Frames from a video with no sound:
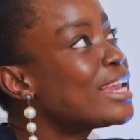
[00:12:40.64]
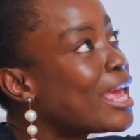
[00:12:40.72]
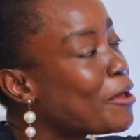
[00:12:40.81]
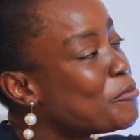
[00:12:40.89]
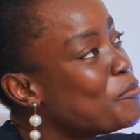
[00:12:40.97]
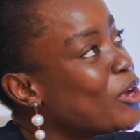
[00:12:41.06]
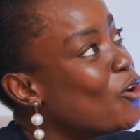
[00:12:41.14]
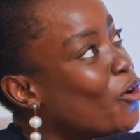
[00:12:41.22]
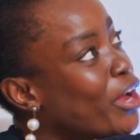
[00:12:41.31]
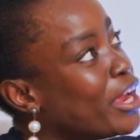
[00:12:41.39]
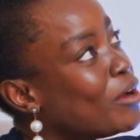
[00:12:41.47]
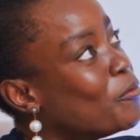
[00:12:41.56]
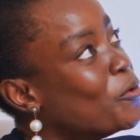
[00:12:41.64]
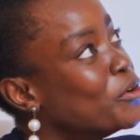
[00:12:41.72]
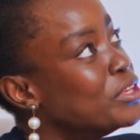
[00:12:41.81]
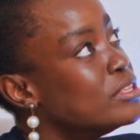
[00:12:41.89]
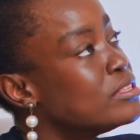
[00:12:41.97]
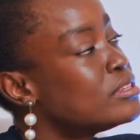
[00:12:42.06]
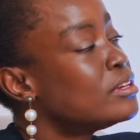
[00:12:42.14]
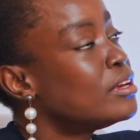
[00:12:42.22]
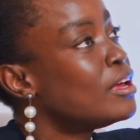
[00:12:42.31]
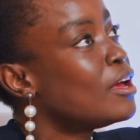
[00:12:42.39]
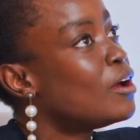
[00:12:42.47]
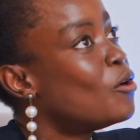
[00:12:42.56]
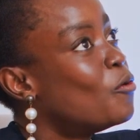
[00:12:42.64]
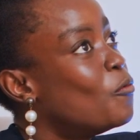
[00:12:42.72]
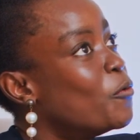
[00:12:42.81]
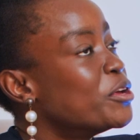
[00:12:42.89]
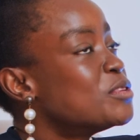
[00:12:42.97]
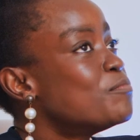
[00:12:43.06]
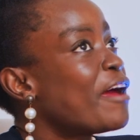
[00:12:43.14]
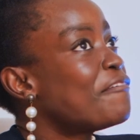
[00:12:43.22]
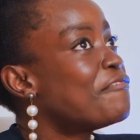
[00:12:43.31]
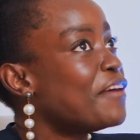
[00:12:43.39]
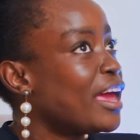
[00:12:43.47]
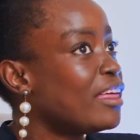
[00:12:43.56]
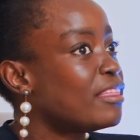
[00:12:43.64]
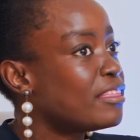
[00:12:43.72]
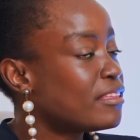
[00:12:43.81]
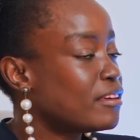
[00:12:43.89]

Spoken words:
kept me going was my faith.